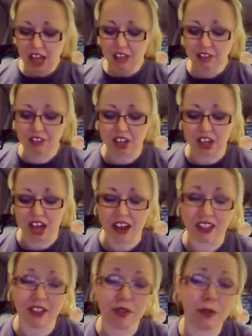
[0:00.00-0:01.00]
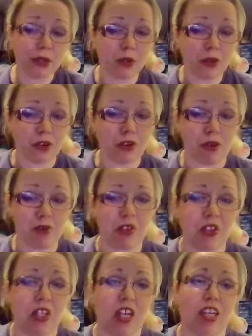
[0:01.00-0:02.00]
So yeah, I normally order off
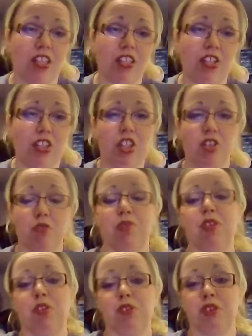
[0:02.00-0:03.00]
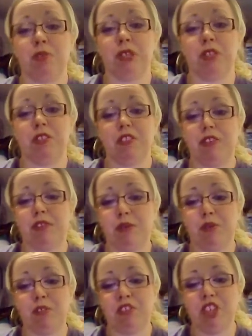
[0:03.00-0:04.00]
Amazon, and I usually do a pre-order because if
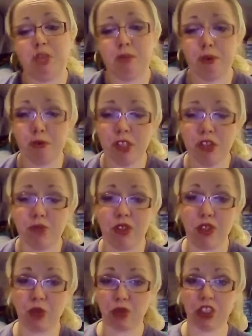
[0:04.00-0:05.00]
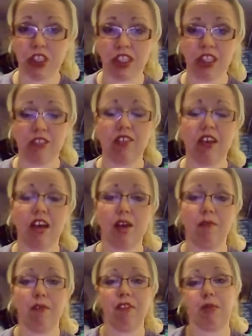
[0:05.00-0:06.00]
it was cheaper when you pre-ordered it,
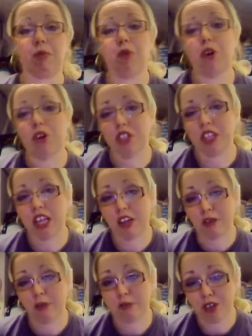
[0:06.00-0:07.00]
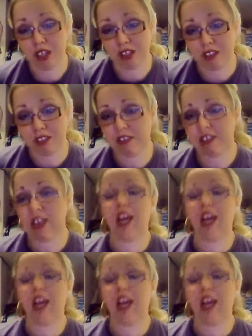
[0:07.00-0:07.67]
they will honor that lower price.